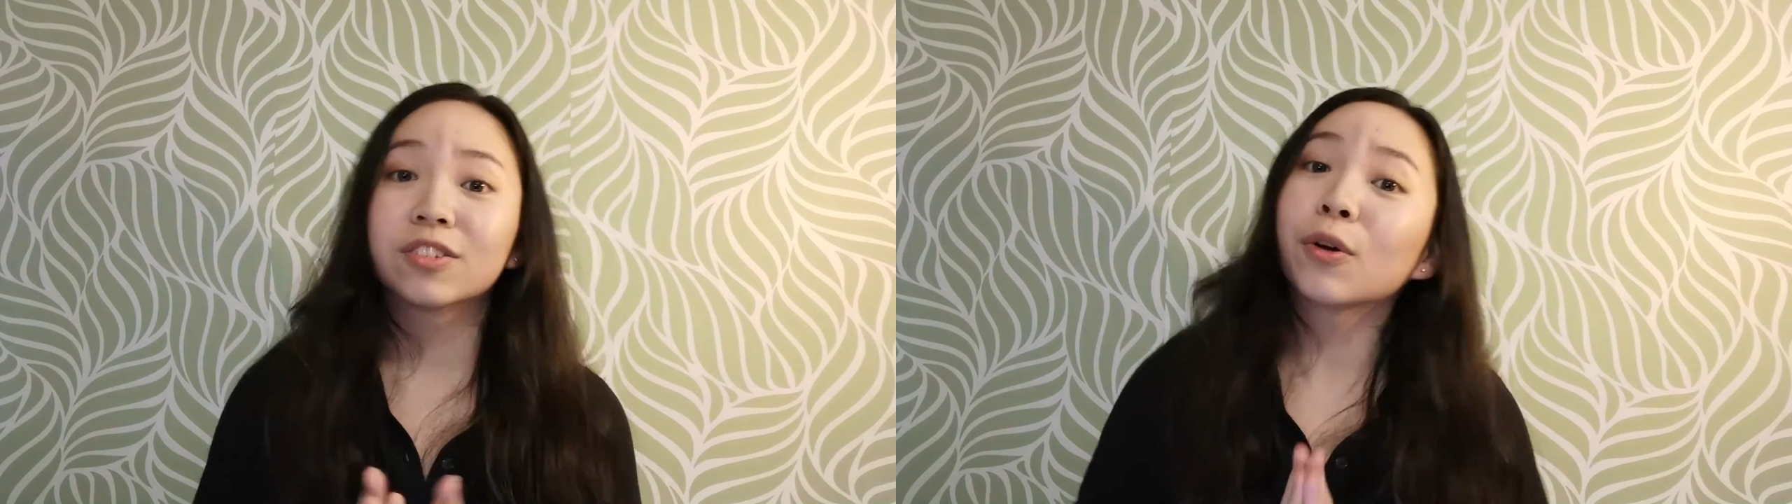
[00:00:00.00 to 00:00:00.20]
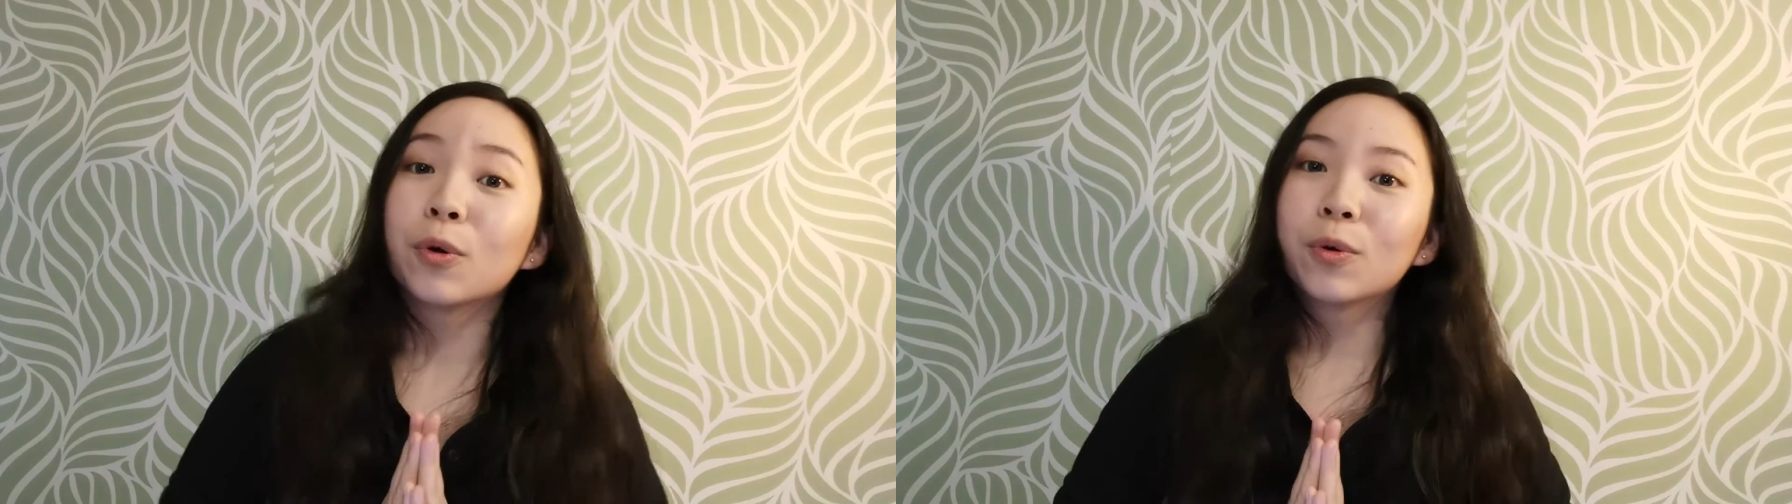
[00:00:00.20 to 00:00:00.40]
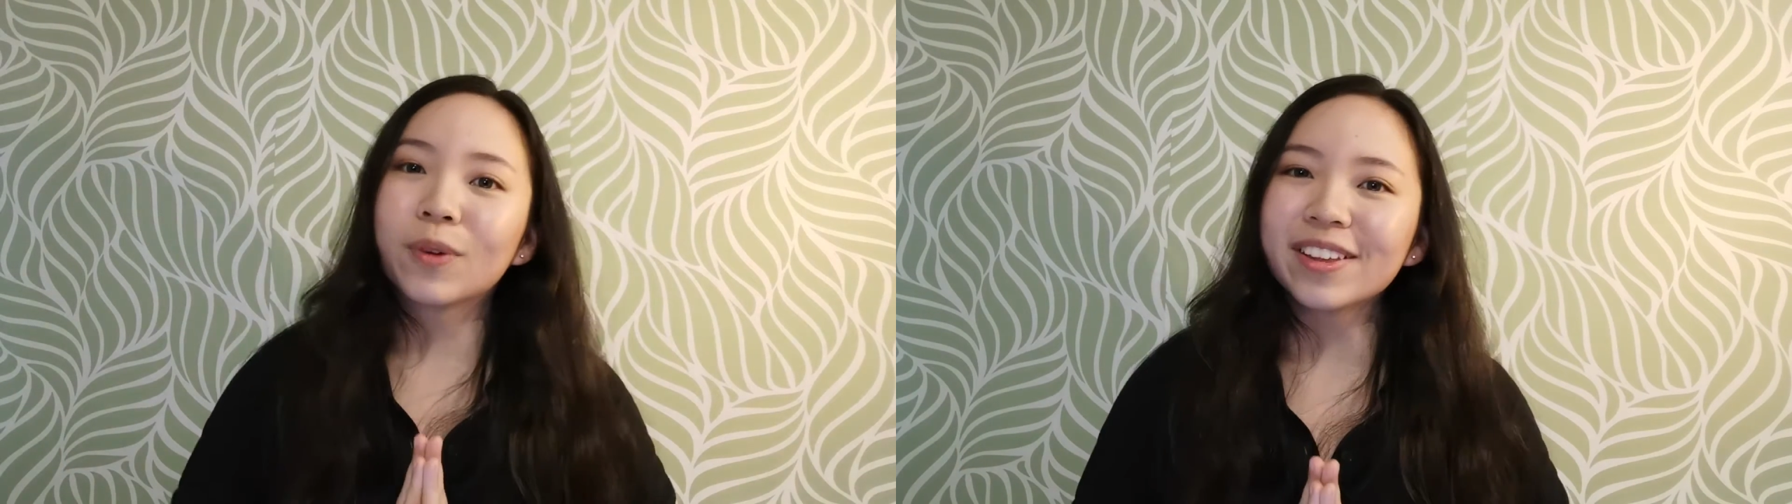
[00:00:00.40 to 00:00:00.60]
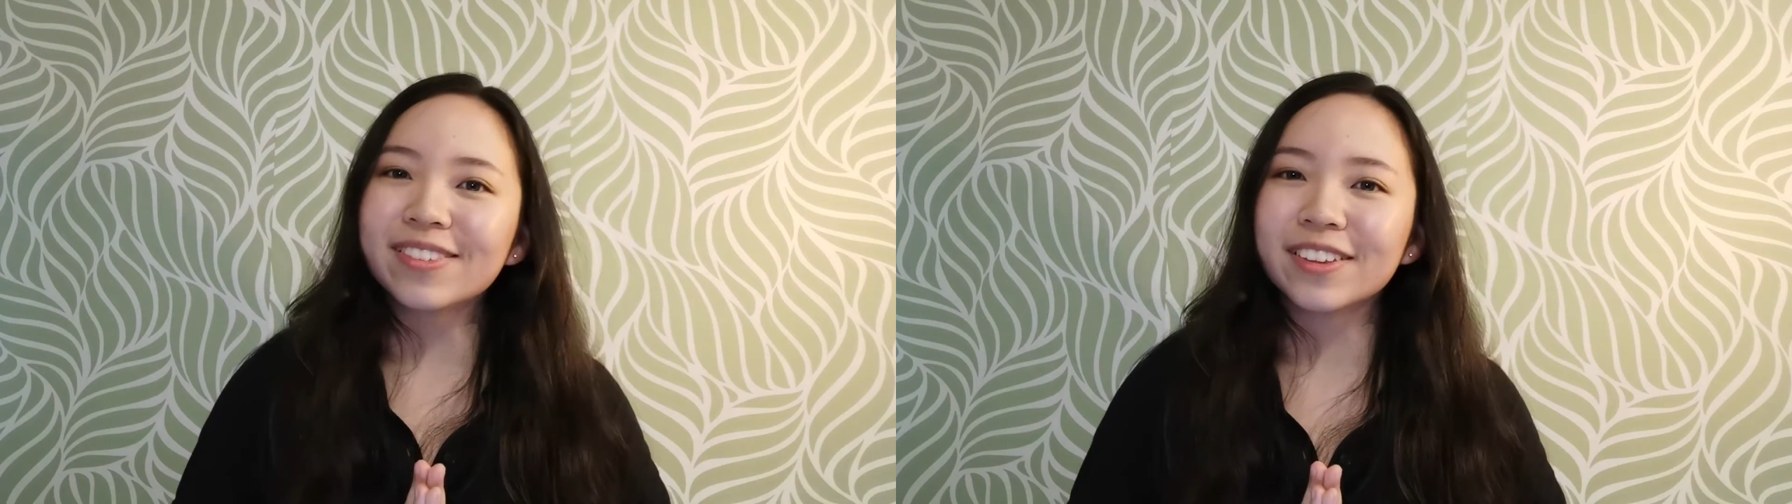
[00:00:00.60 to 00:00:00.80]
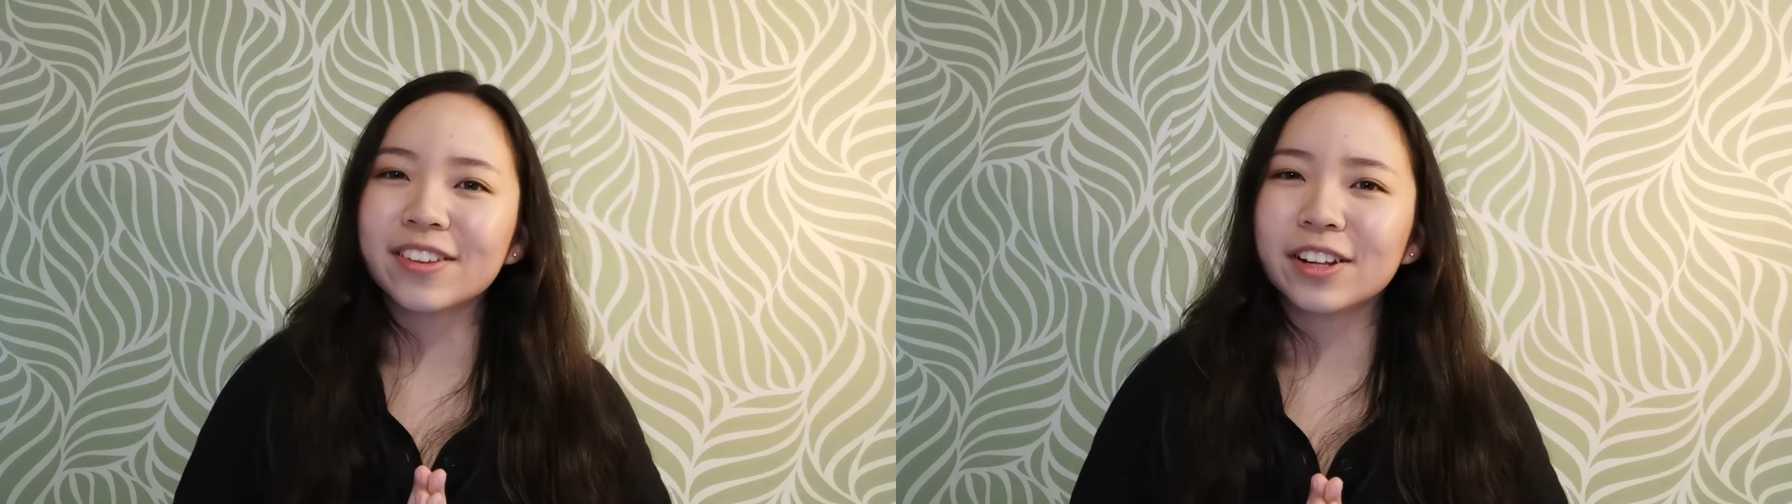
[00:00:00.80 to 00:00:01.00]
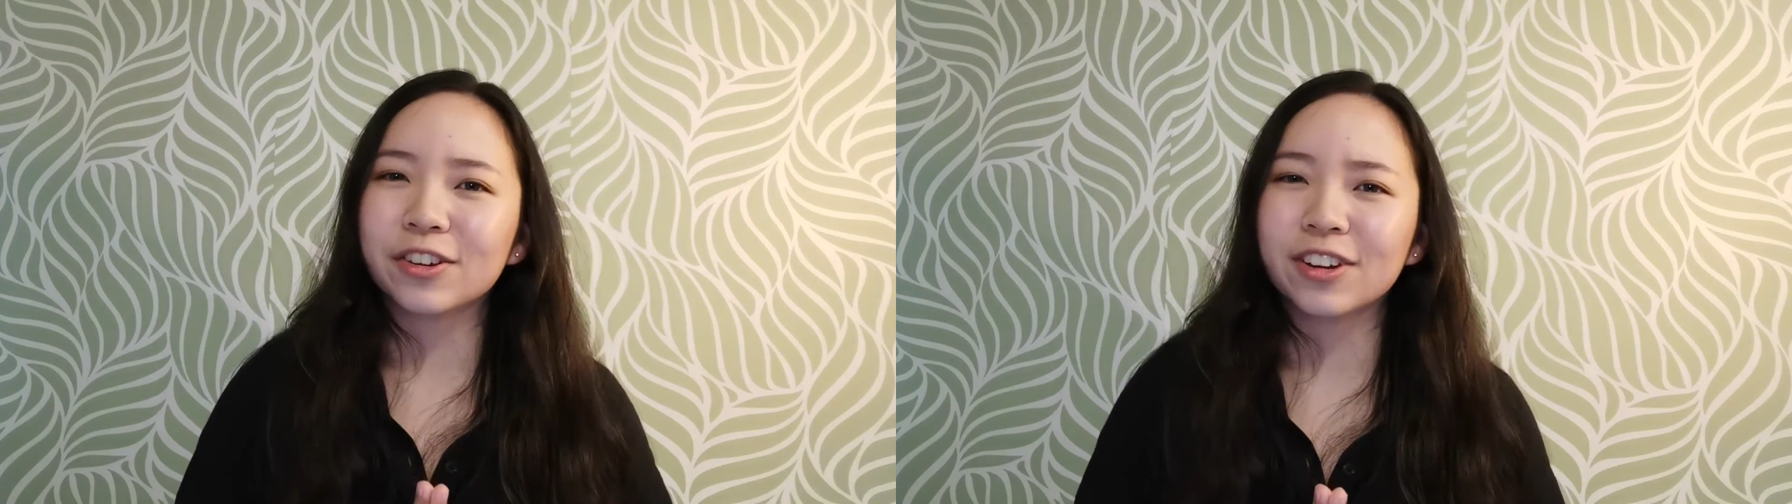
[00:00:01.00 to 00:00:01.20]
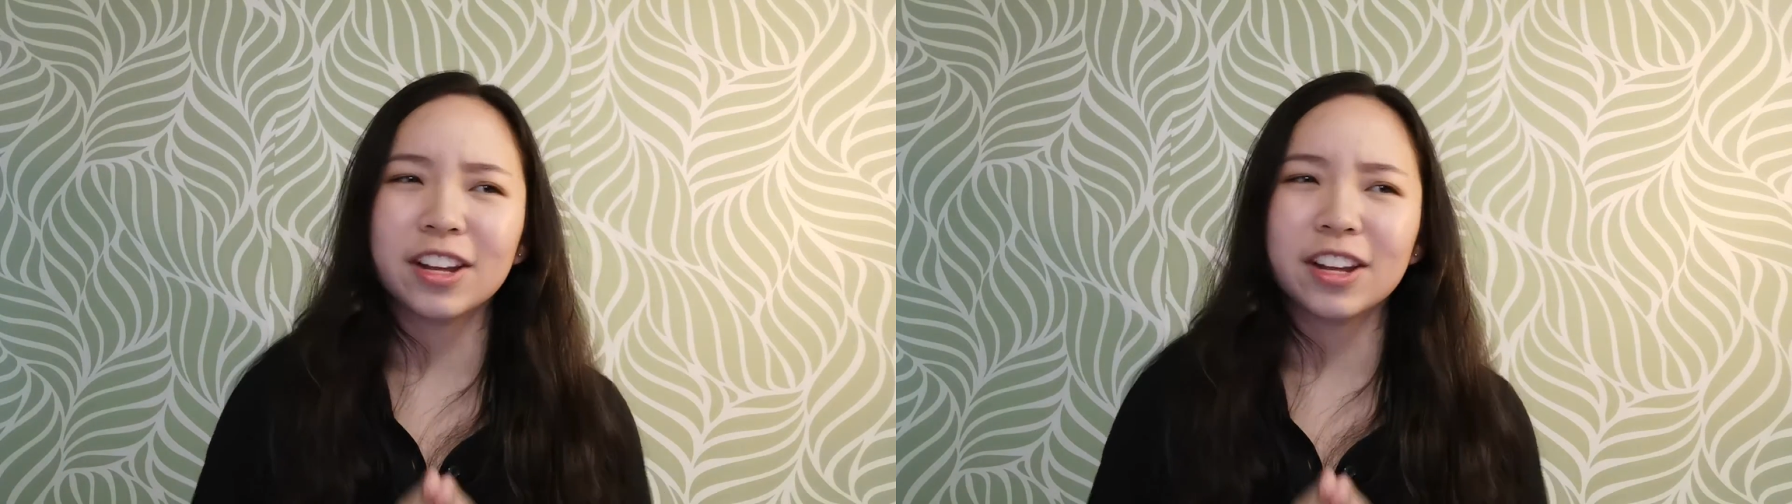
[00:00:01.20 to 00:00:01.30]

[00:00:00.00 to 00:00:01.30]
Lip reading: So what's the solution?